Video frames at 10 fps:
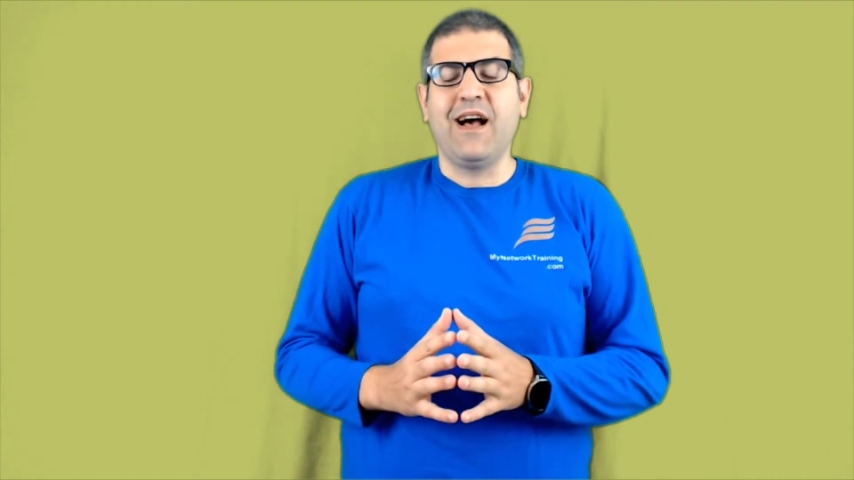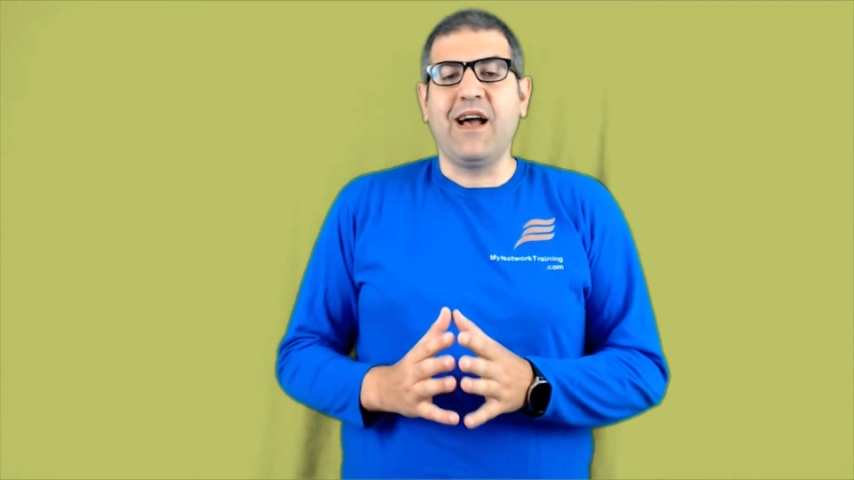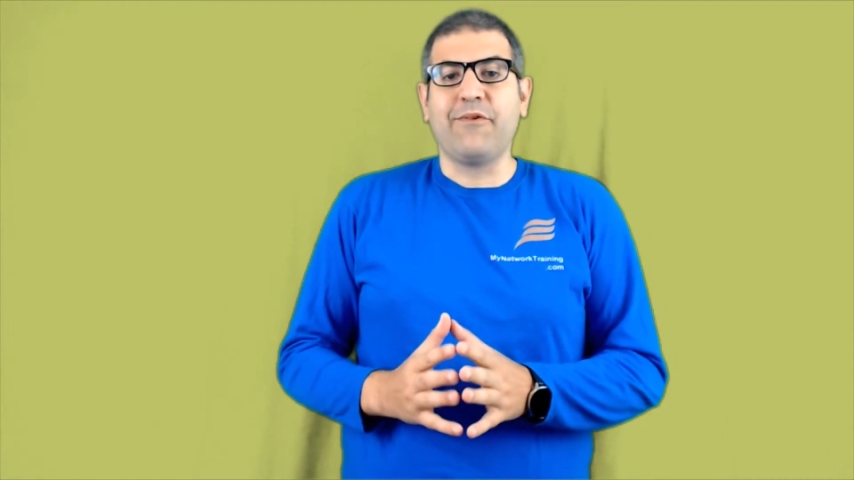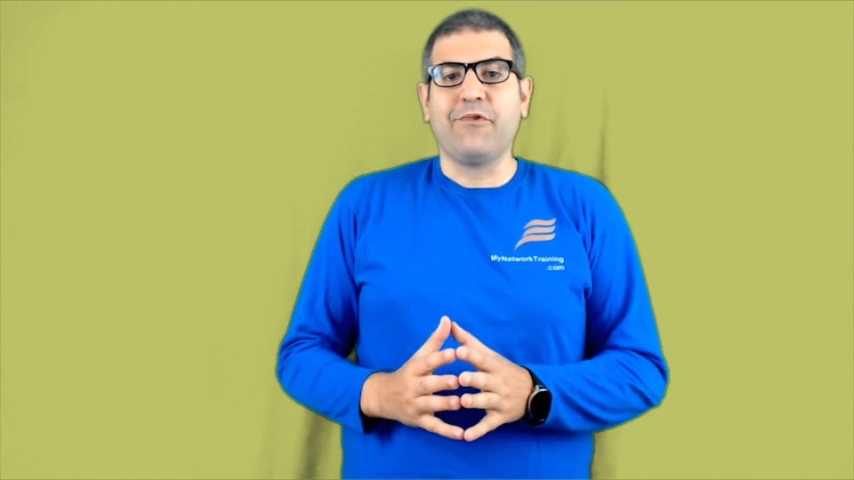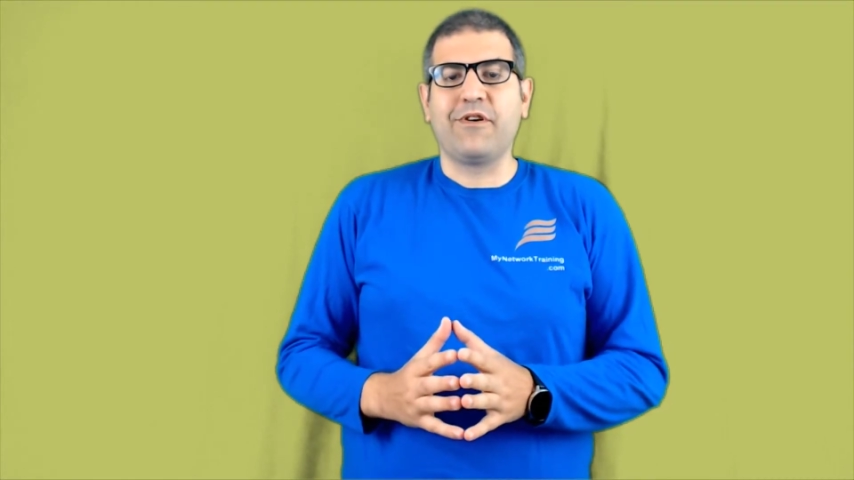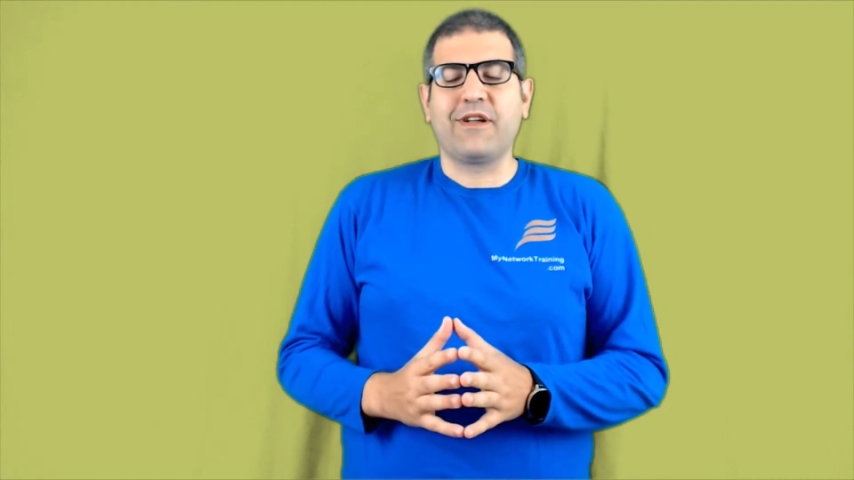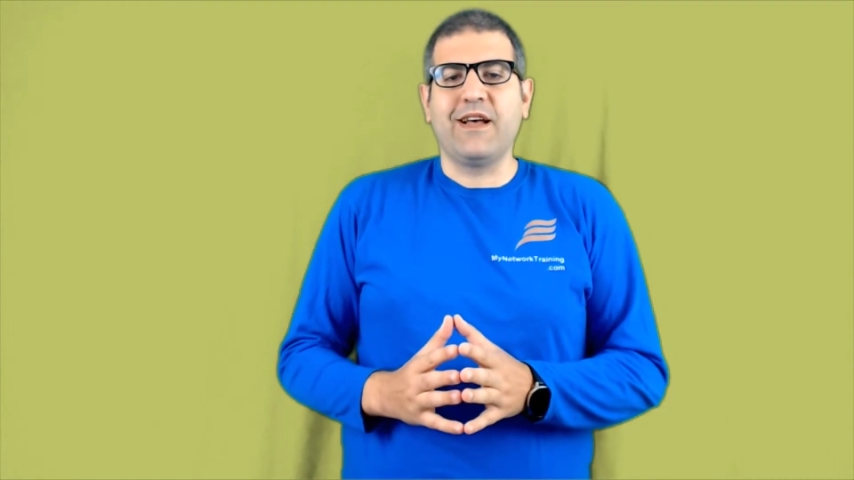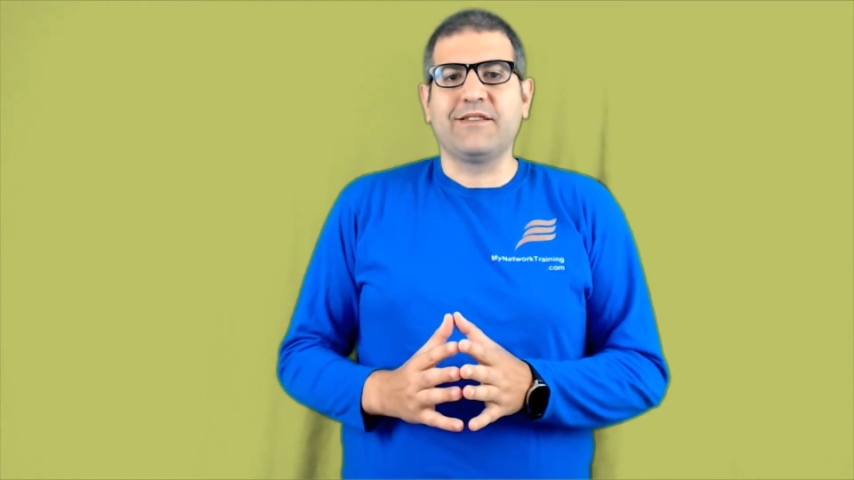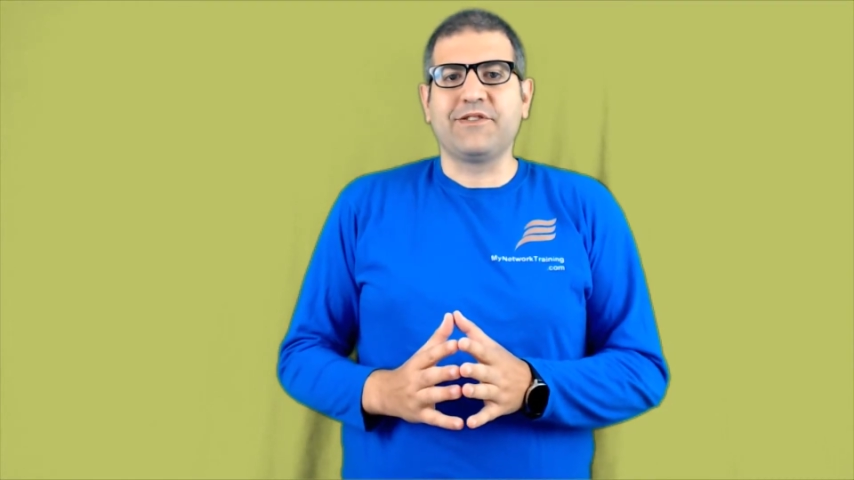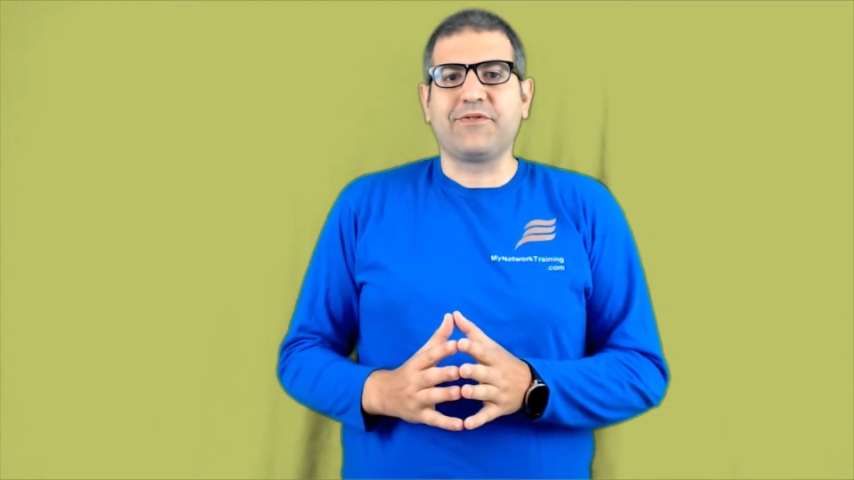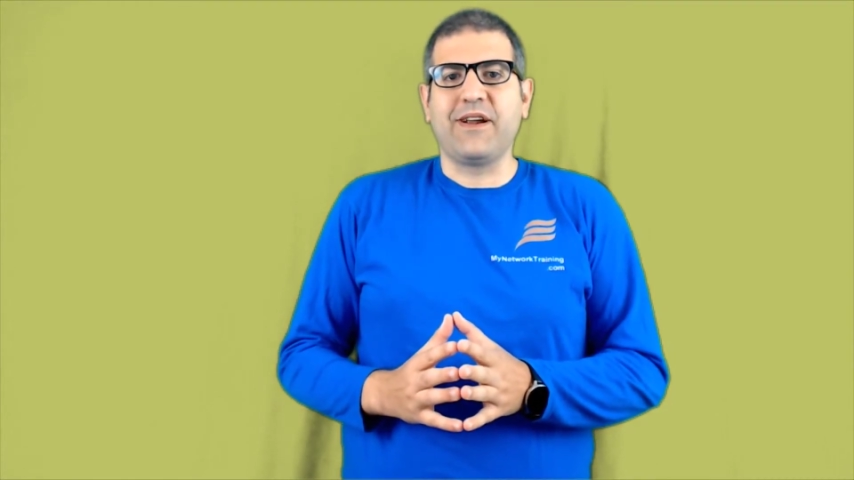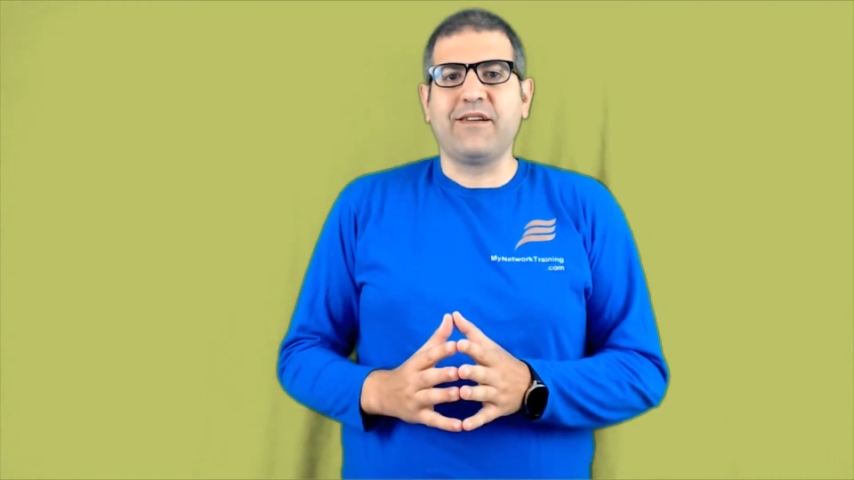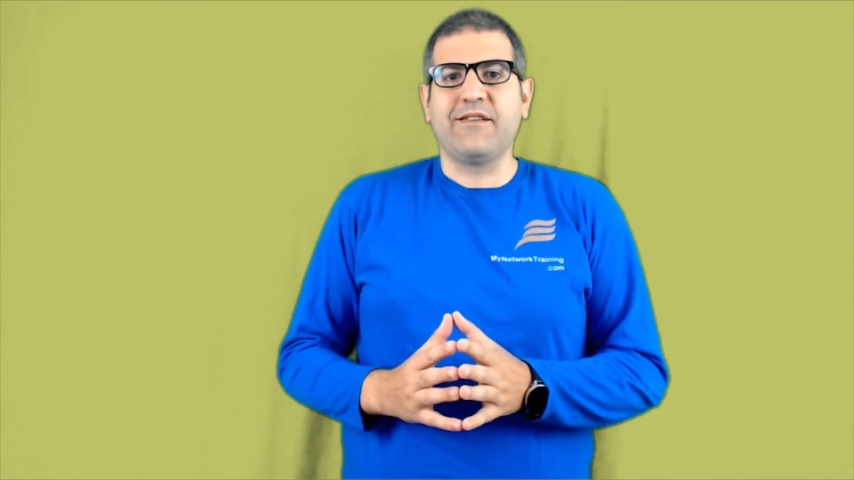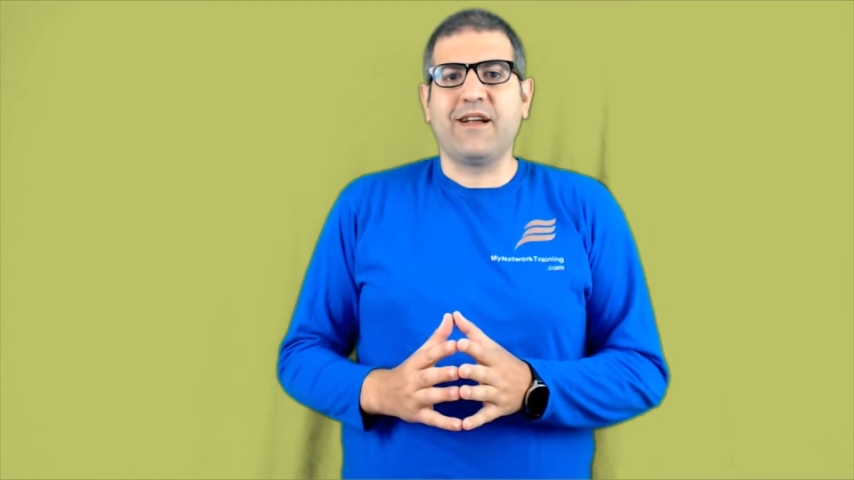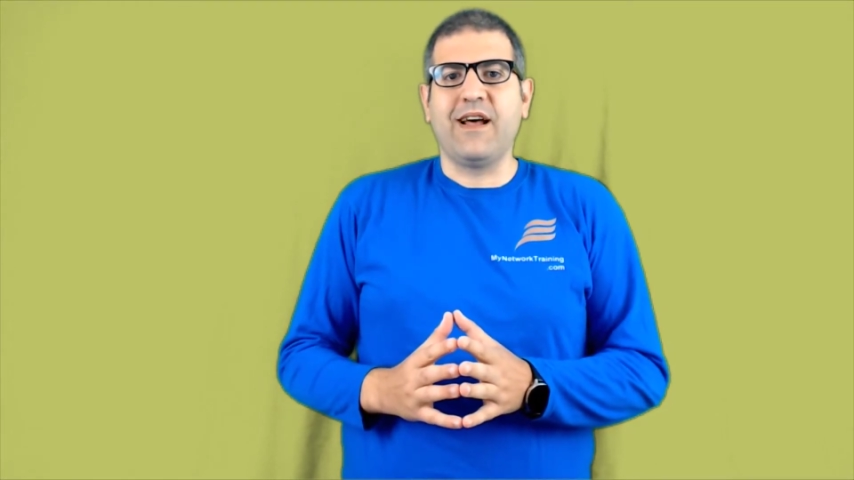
I work as a trainer